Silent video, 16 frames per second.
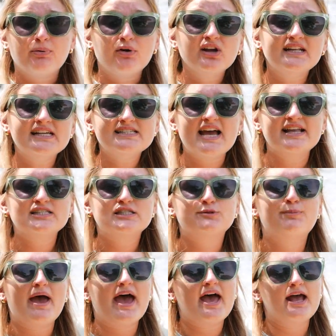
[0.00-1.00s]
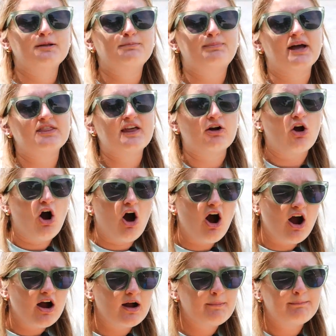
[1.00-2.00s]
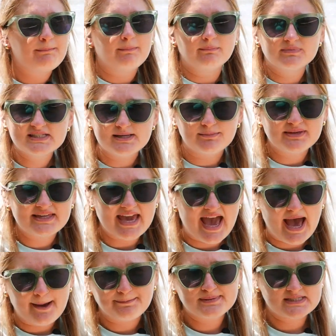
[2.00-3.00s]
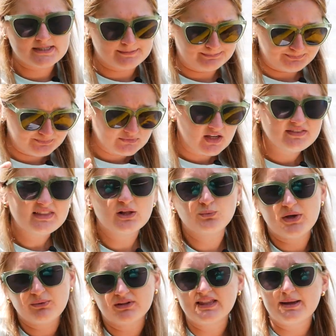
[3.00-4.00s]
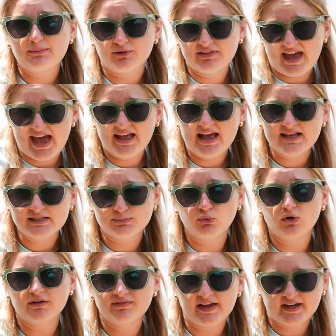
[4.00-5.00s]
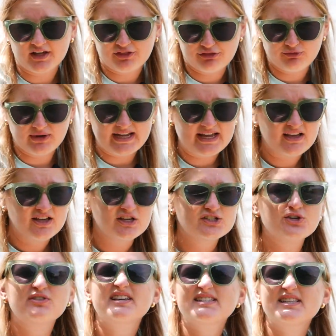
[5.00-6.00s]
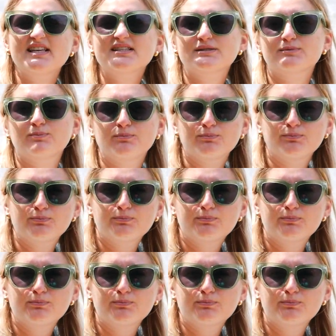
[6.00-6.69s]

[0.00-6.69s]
a pretty dense bed, but there are some gaps, then we would label that as more of like a 3. So this is